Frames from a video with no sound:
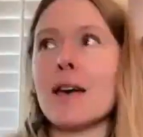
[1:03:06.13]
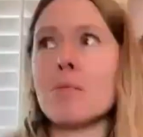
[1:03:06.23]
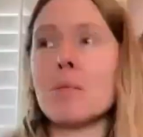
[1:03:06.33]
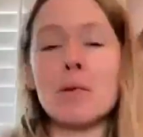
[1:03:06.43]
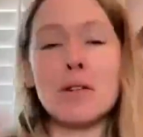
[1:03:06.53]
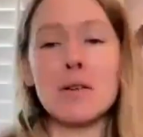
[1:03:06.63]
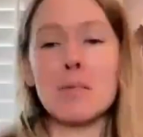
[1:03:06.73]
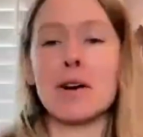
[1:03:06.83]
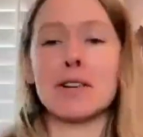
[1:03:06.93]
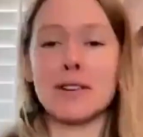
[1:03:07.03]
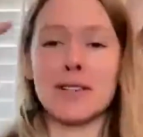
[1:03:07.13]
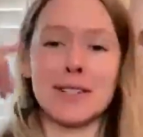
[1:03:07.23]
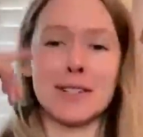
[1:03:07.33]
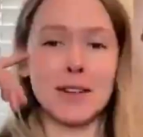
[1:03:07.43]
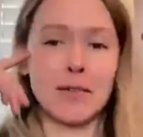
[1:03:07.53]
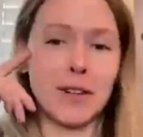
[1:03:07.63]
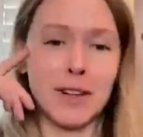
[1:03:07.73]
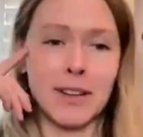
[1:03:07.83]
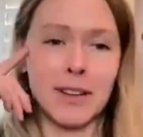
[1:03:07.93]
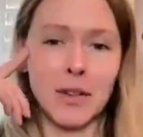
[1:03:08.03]
that maybe their partner does it
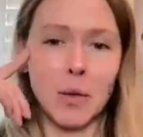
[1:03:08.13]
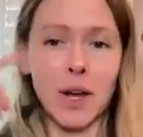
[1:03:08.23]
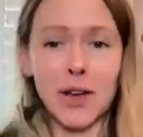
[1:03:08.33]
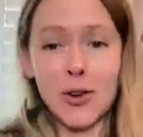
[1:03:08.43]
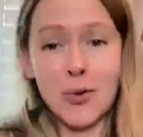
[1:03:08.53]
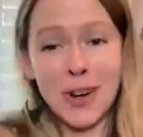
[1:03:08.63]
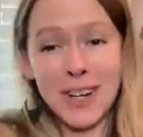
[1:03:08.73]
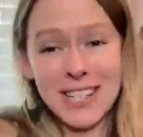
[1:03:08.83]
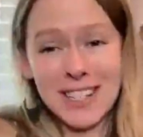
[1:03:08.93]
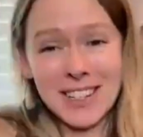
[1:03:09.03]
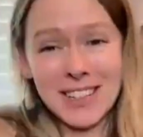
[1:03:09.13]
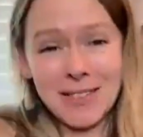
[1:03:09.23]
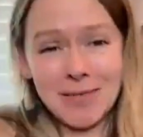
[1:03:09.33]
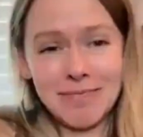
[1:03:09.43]
differently than the way you want it done.